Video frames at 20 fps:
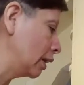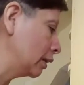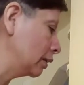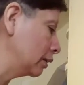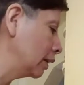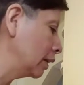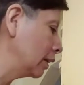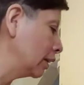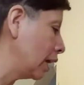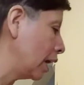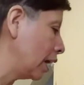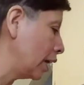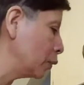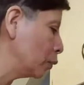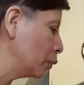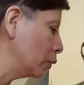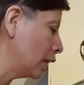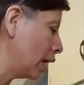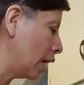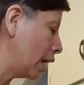and then I
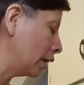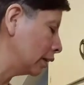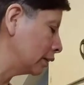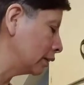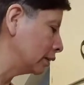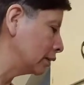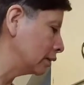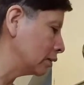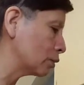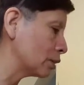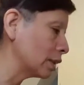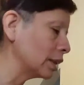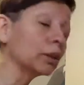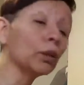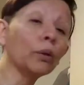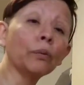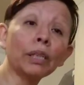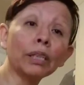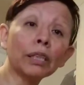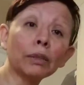will add the
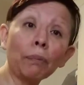rest of the